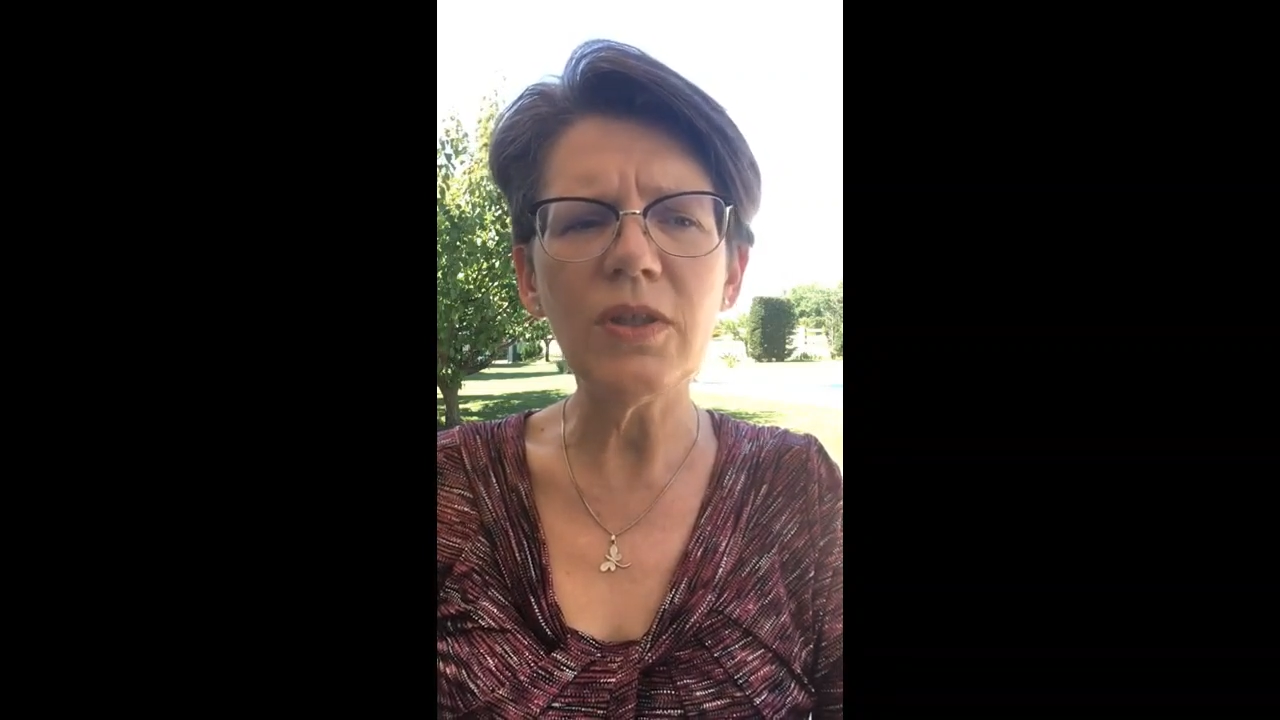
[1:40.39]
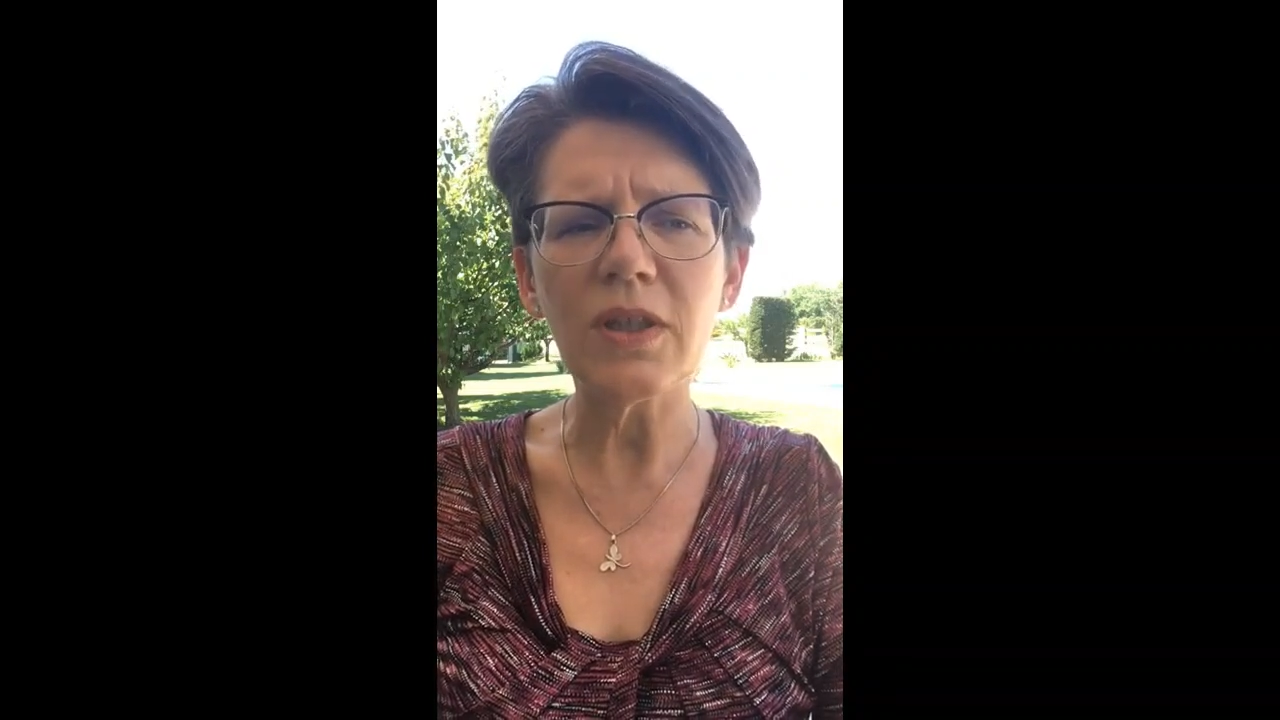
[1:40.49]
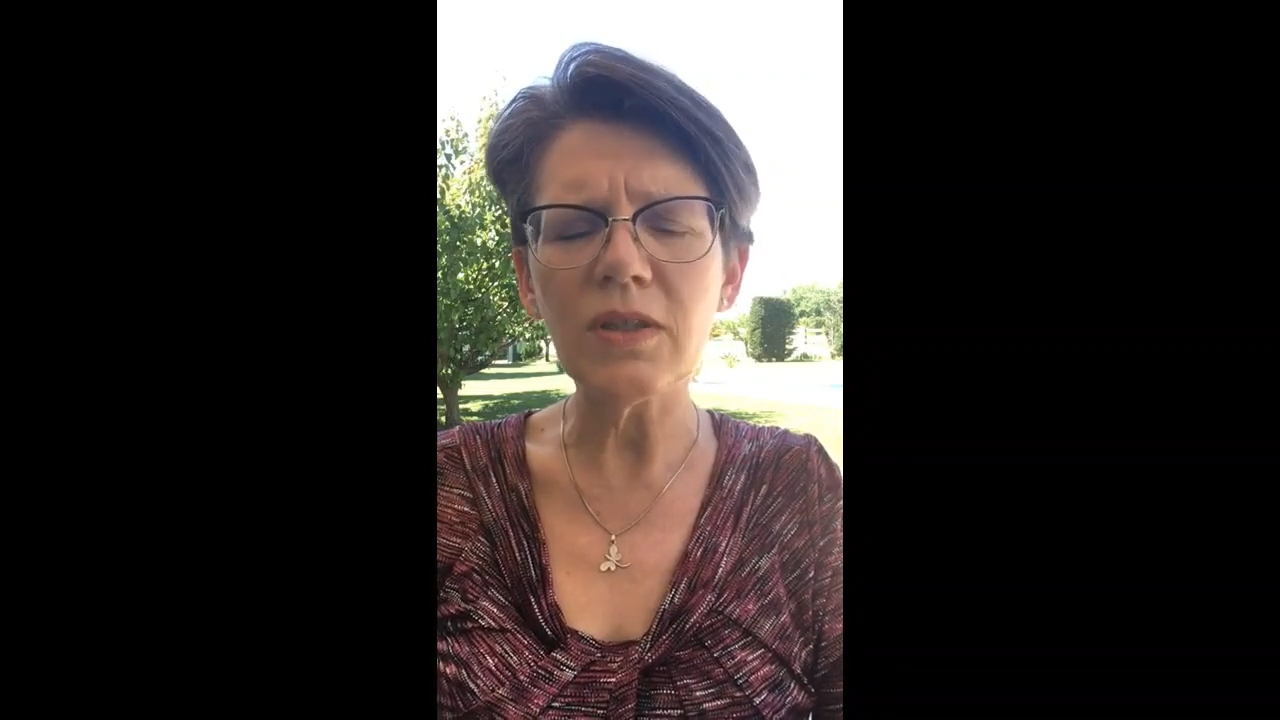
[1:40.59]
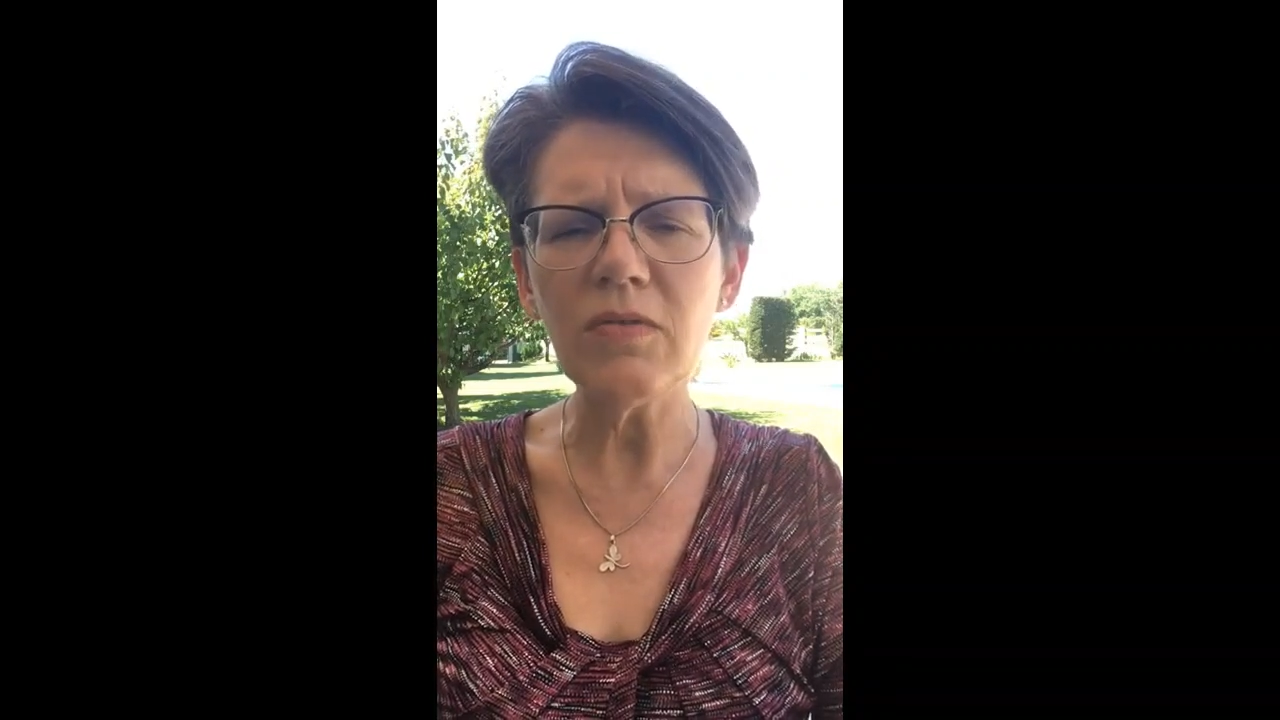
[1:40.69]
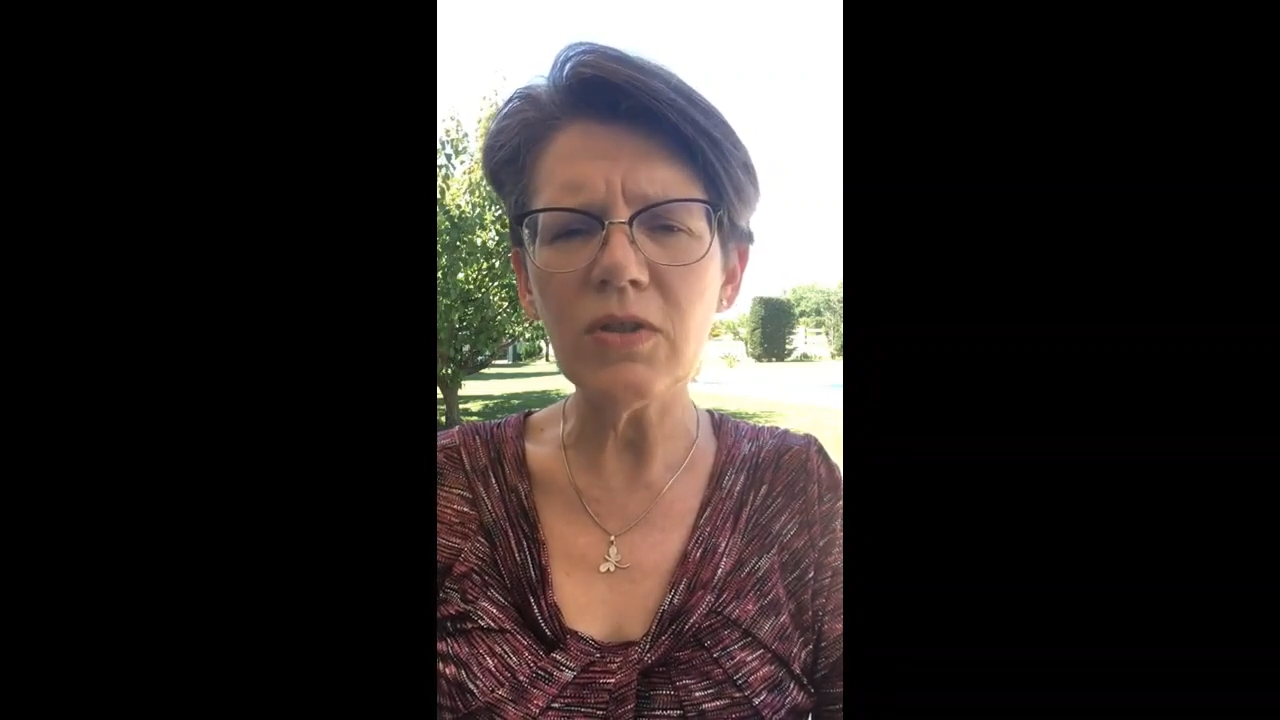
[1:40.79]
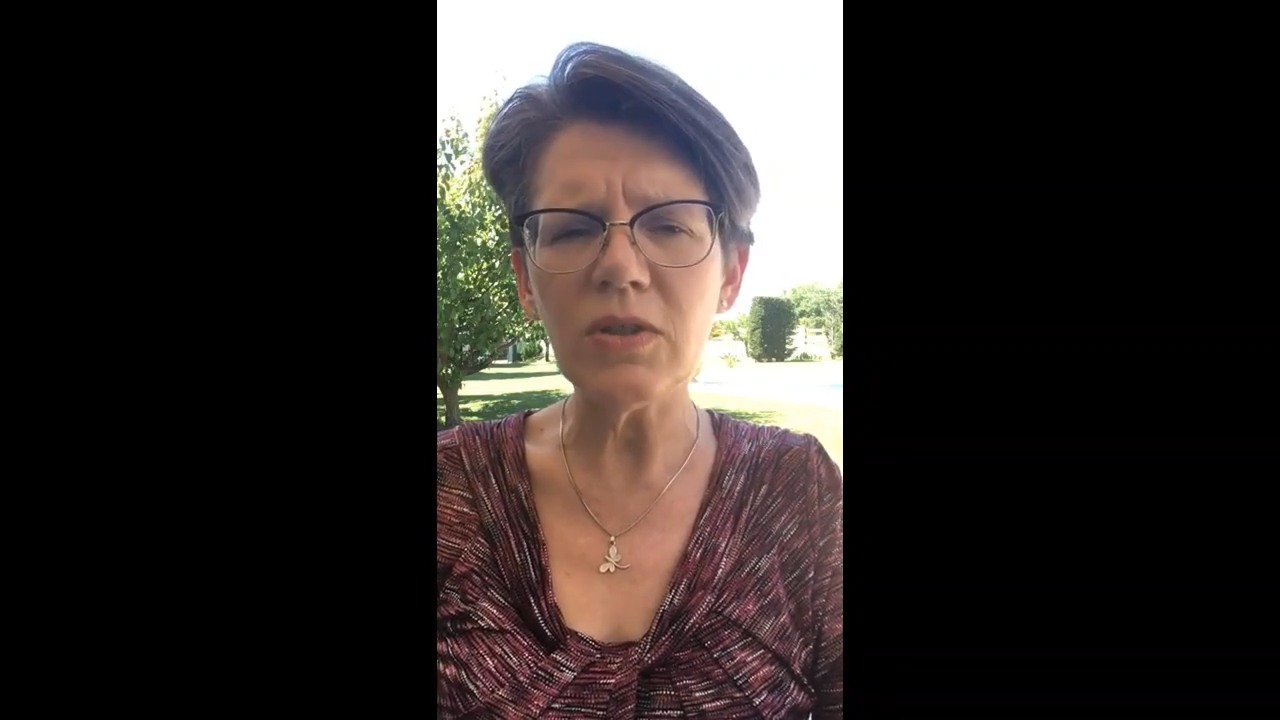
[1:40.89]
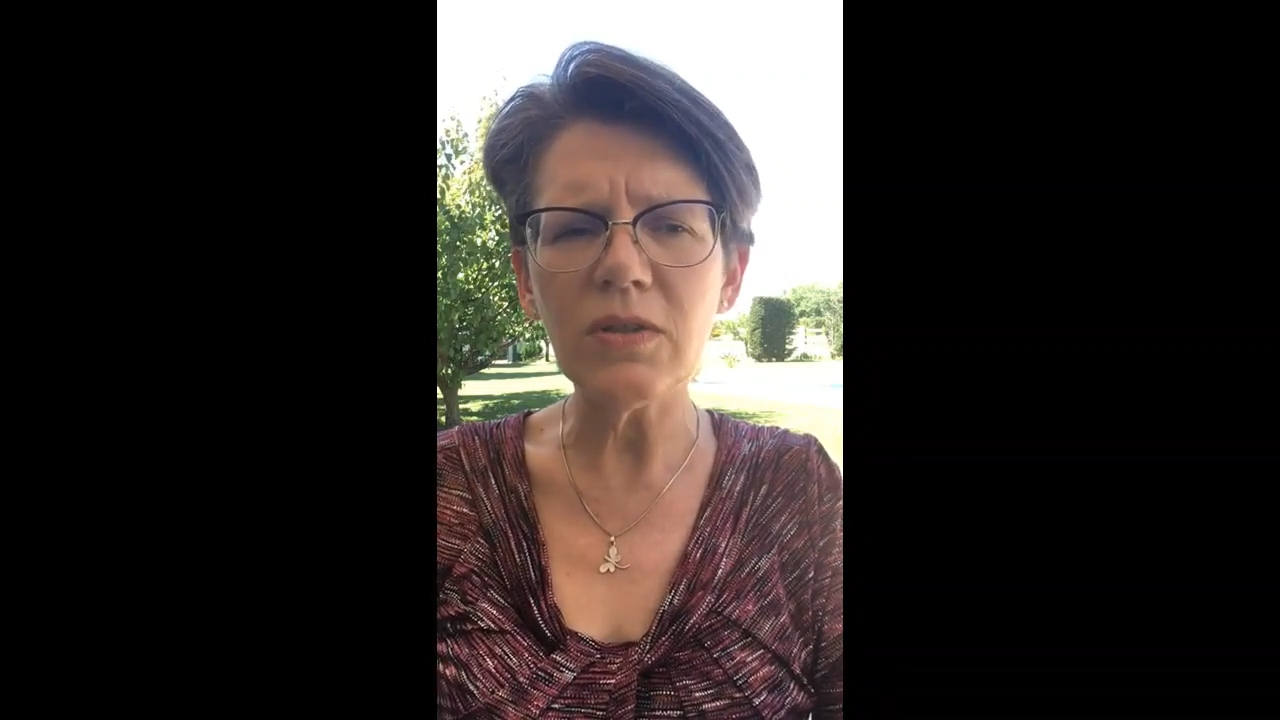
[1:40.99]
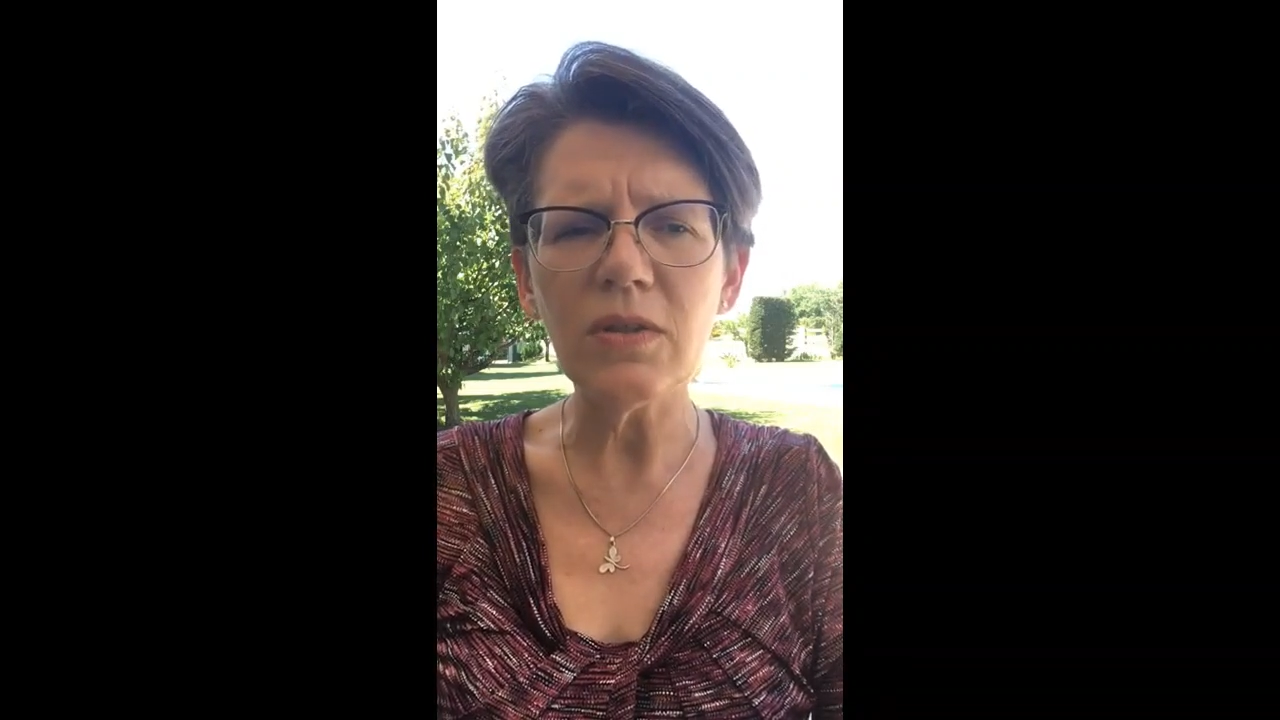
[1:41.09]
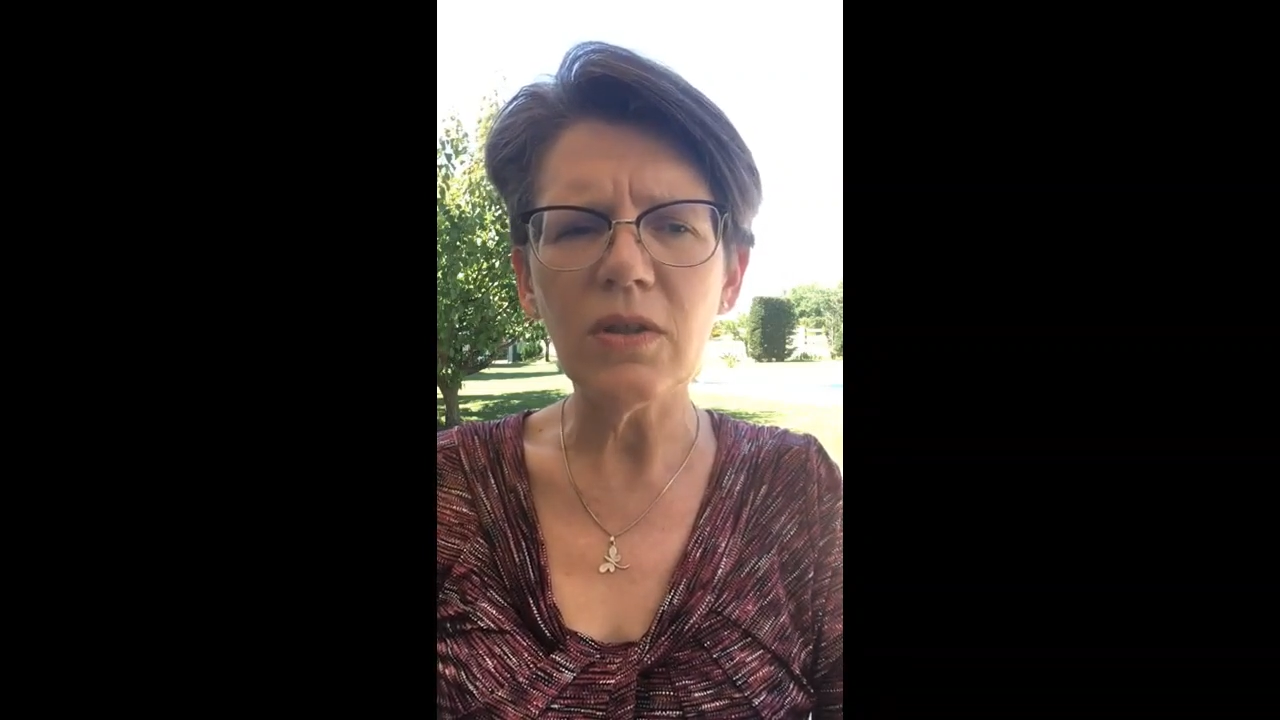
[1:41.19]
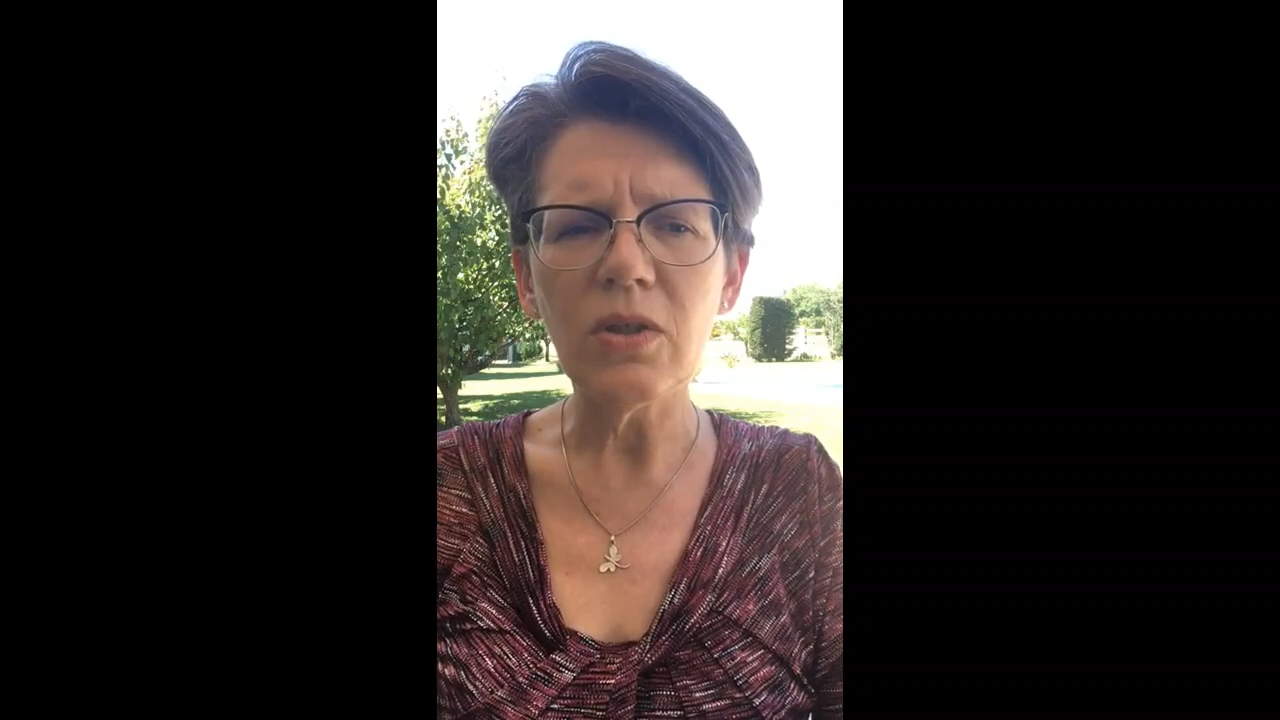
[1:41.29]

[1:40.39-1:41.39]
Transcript: the activities,